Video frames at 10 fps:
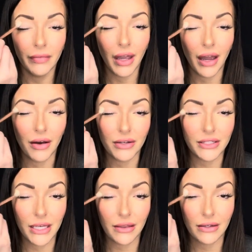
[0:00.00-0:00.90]
I always
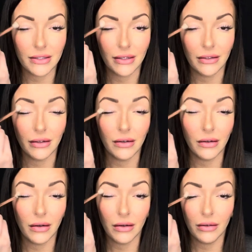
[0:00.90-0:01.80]
say this in
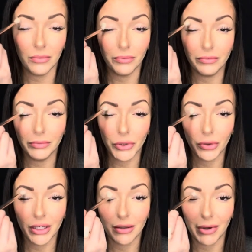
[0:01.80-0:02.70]

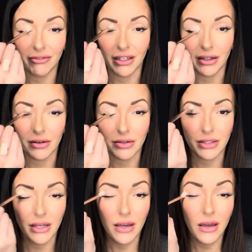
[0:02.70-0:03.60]
majority of my videos,
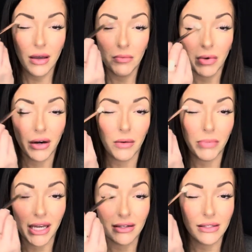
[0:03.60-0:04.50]
but a
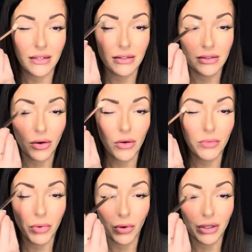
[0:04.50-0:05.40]
base is so
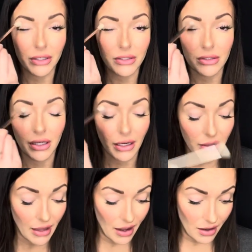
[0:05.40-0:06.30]
important to getting
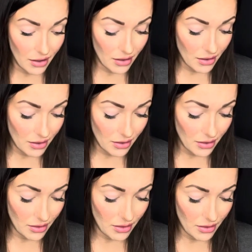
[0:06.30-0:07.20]
that
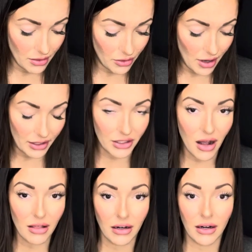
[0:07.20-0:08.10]
correct
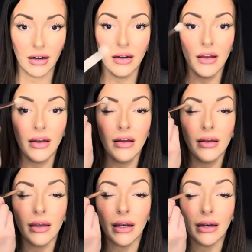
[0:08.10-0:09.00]
color,
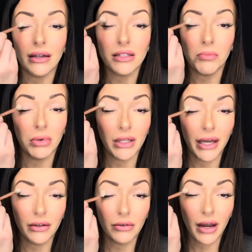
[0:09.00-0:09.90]
getting it to blend
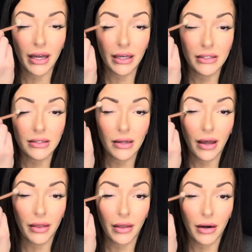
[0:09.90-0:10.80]
right,
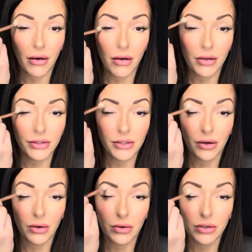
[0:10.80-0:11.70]
and then
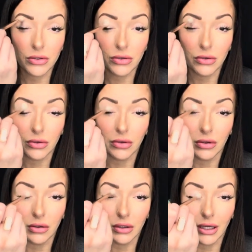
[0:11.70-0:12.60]
also to
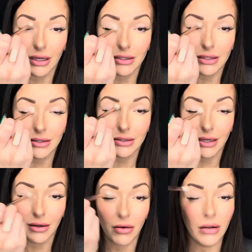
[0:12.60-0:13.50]
get it to stick
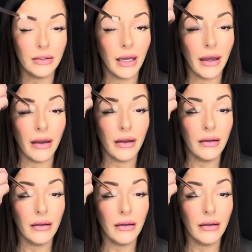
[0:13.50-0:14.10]
all day.